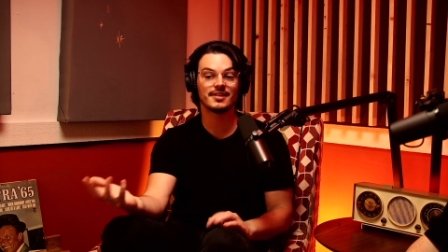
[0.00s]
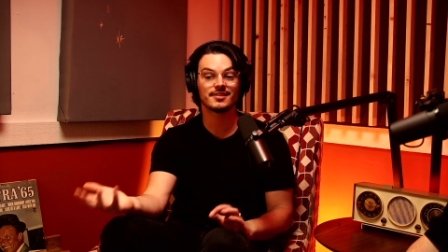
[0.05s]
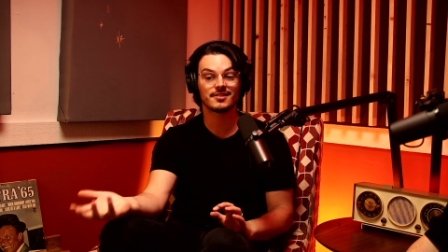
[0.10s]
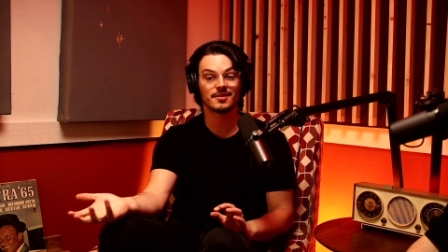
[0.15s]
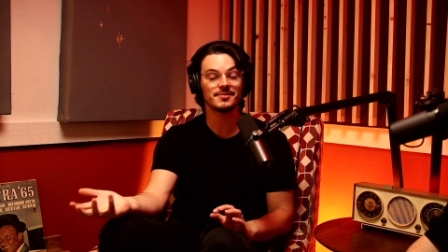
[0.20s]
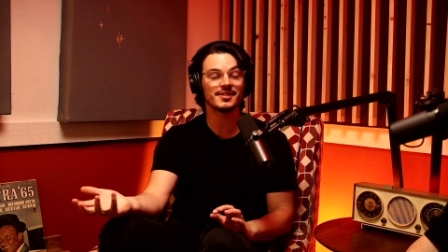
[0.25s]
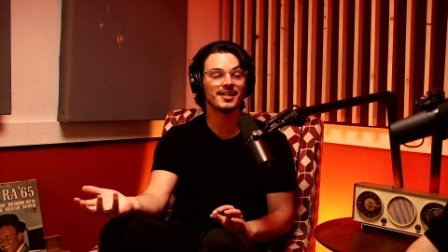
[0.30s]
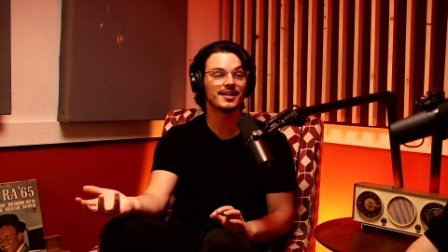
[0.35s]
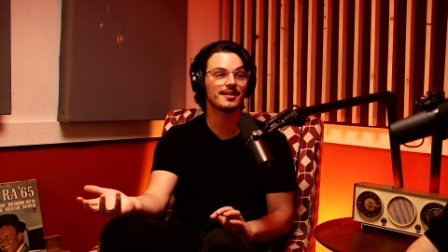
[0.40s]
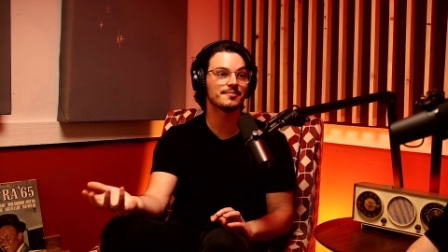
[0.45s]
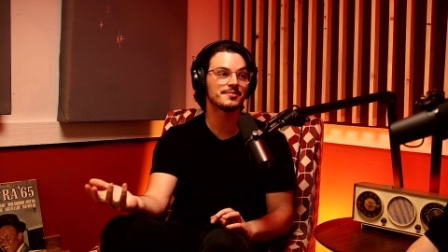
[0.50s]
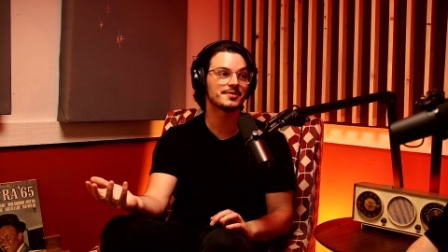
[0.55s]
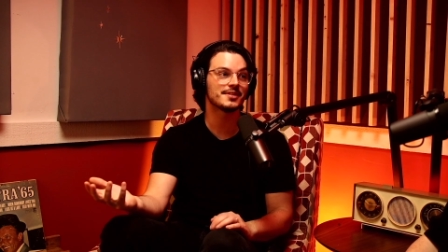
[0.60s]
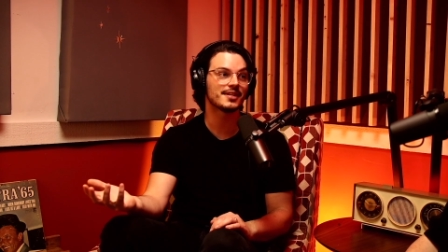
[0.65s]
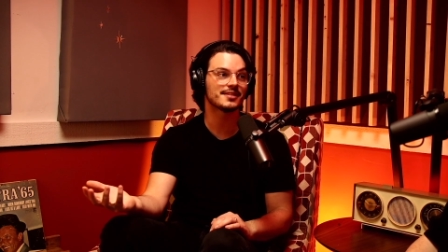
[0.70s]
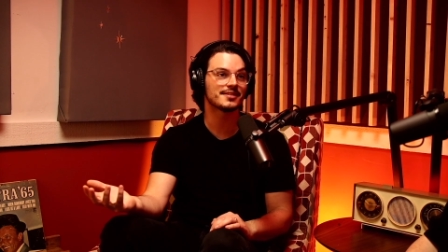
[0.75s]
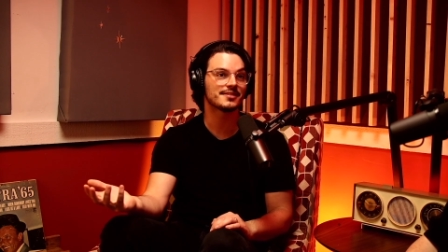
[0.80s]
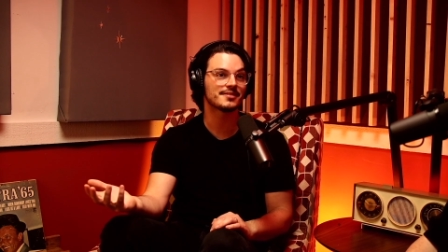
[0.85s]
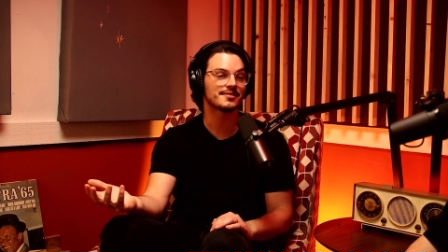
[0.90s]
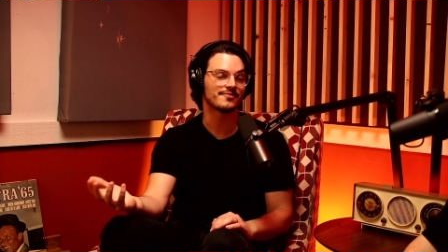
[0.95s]
Sometimes
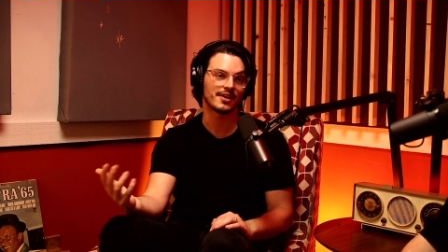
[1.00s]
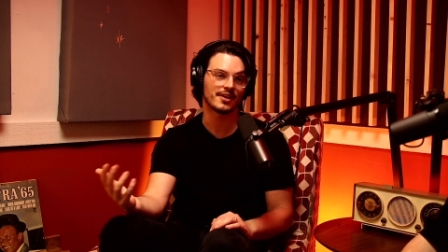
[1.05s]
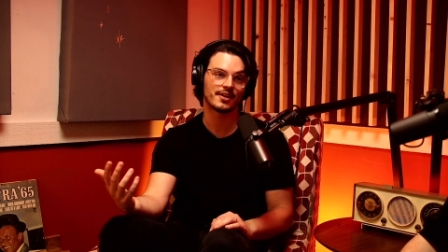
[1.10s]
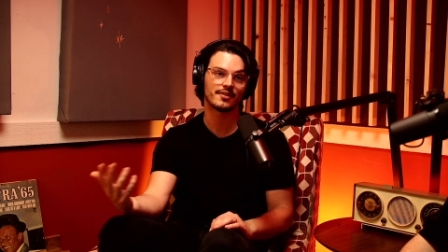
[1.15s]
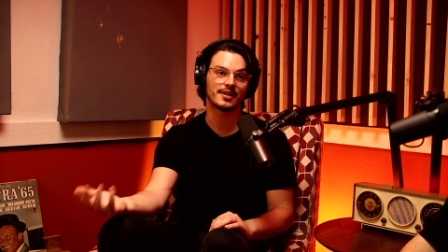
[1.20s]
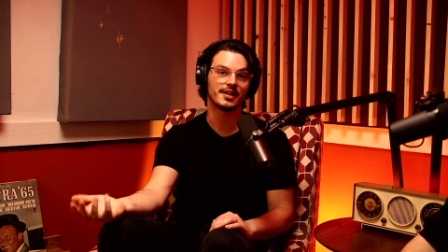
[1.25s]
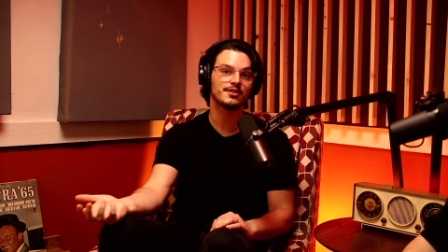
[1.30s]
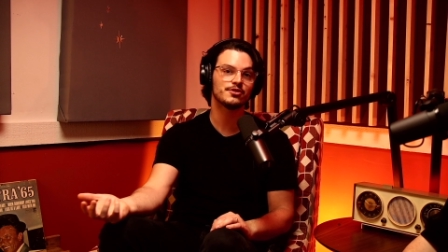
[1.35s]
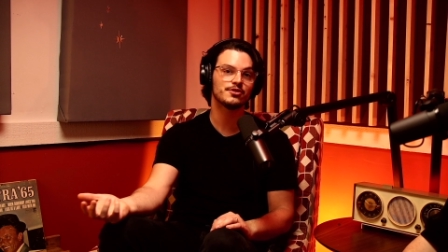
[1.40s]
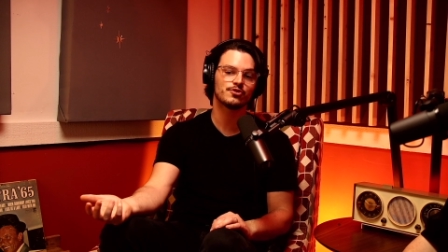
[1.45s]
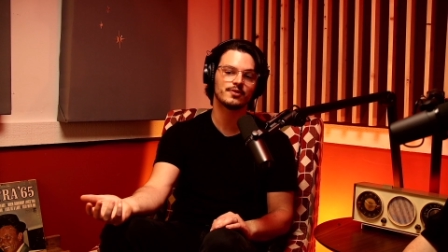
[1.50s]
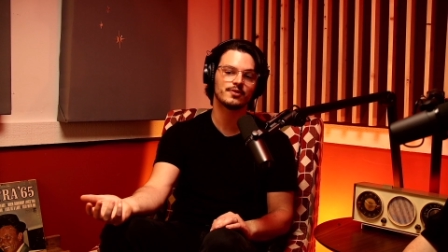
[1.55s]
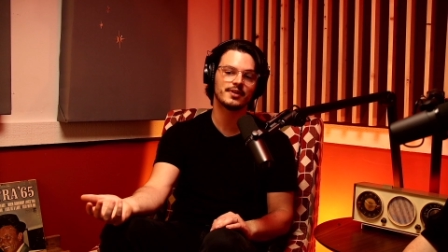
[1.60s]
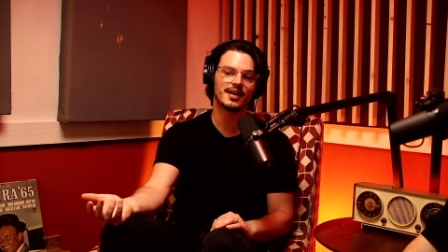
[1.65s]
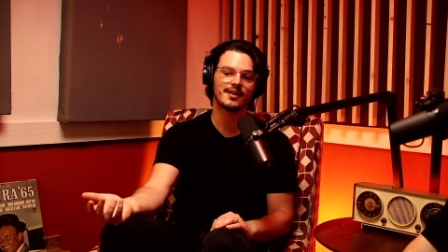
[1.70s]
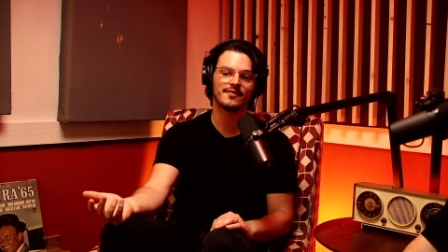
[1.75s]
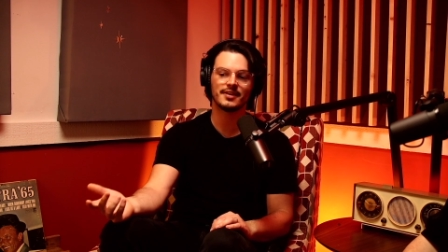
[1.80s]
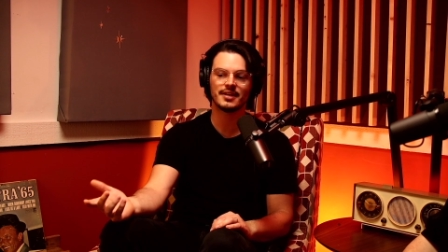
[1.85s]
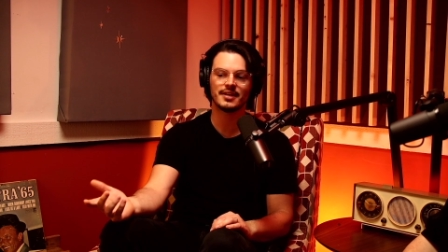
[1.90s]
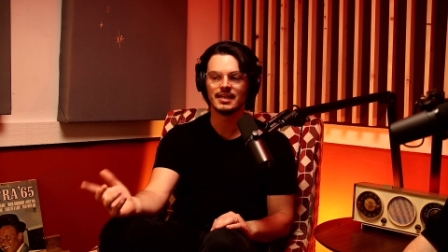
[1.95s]
it's very history
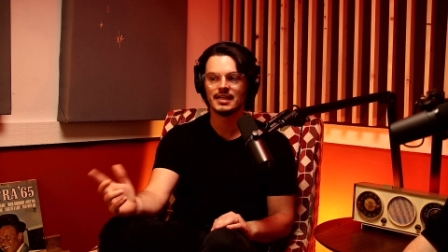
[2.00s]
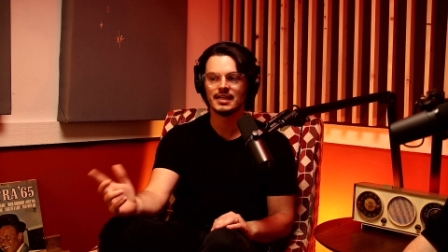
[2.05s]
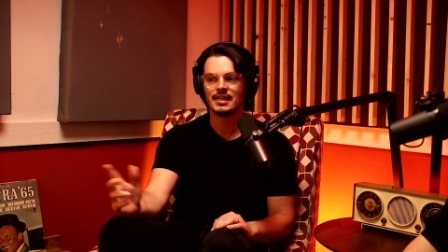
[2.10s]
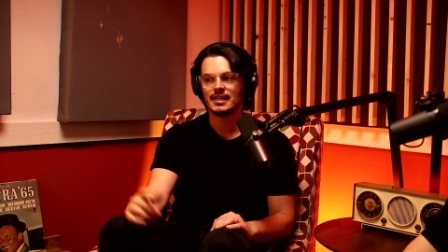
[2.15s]
heavy.